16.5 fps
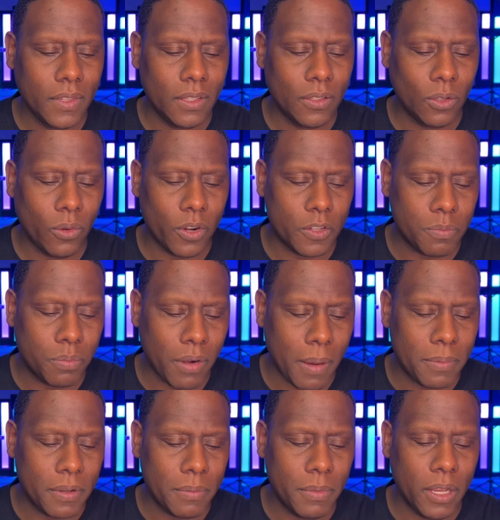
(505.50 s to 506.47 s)
The Lord has
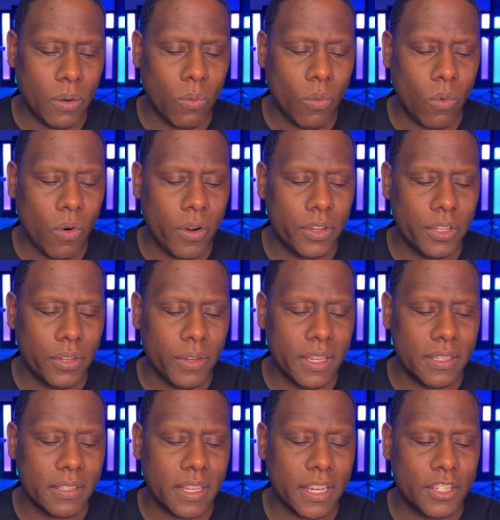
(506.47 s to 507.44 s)
prompted me to warn you.
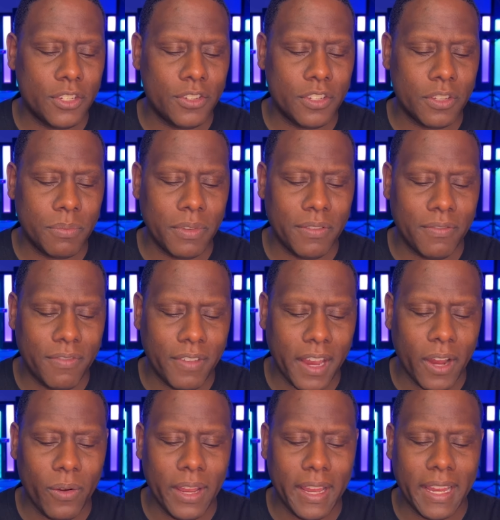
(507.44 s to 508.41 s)
He says you should be
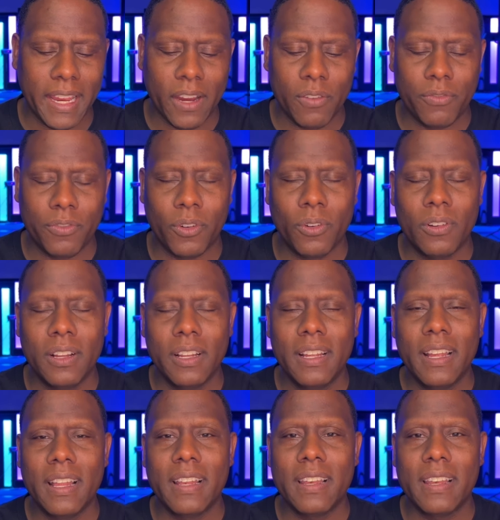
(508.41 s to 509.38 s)
very careful
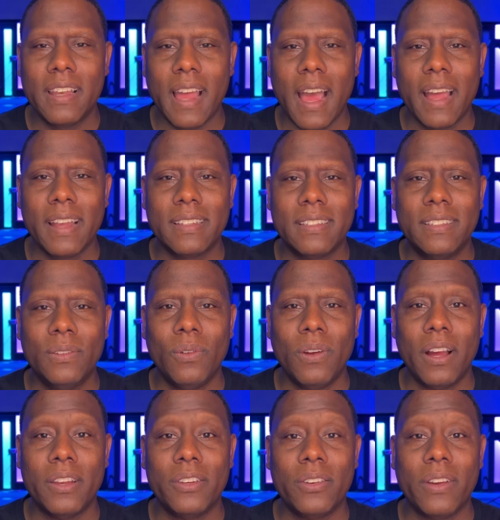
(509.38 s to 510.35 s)
not to
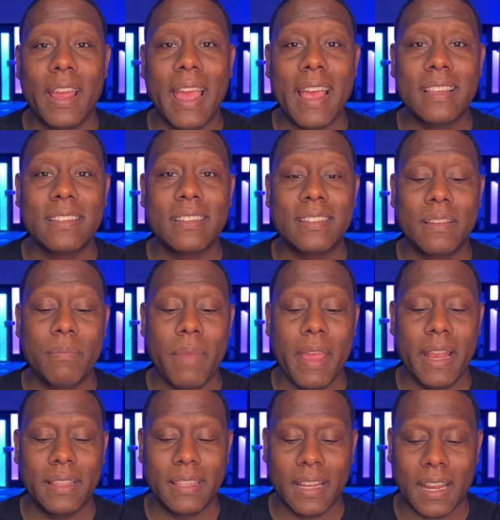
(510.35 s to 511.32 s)

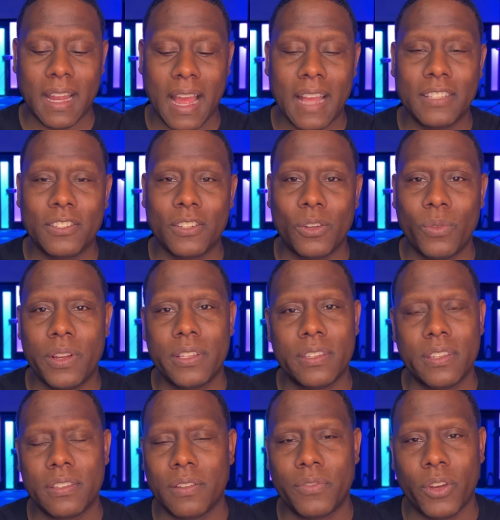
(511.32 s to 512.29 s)
underestimate the
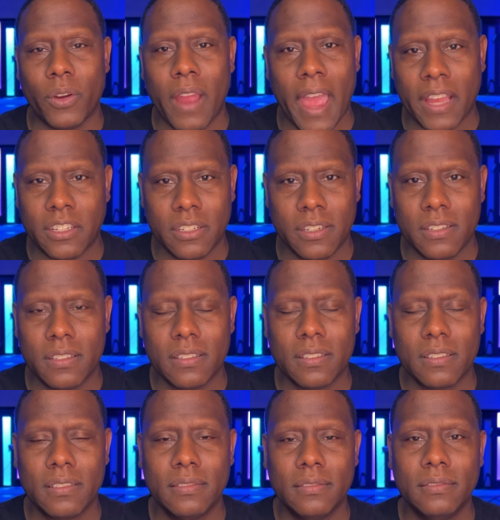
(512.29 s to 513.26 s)
consequences of your actions,
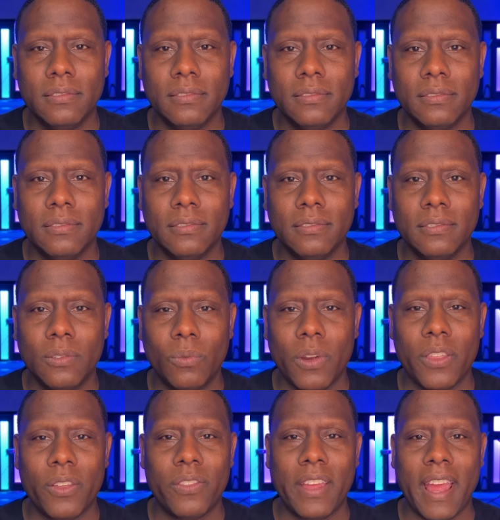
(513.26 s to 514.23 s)

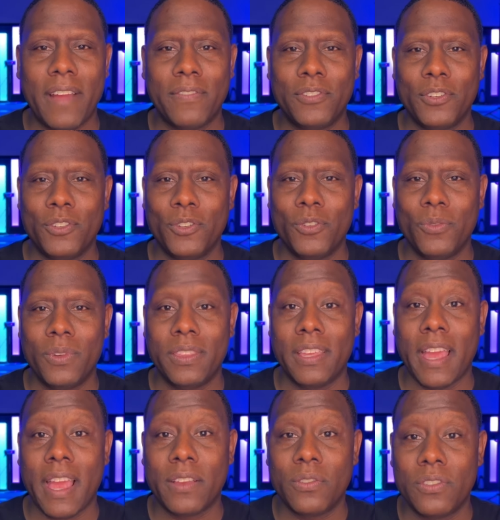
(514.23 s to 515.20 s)
whether they have to do with
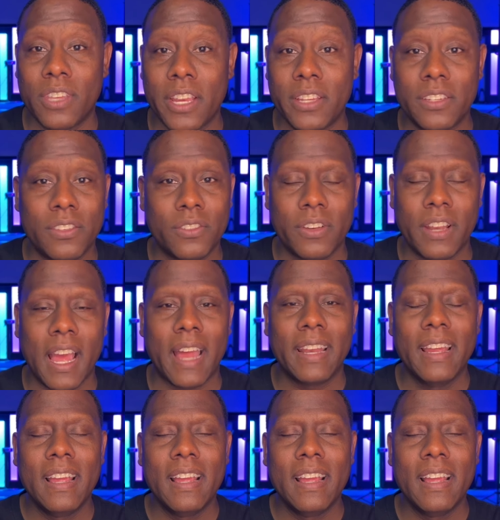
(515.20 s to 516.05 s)
the accusations or not.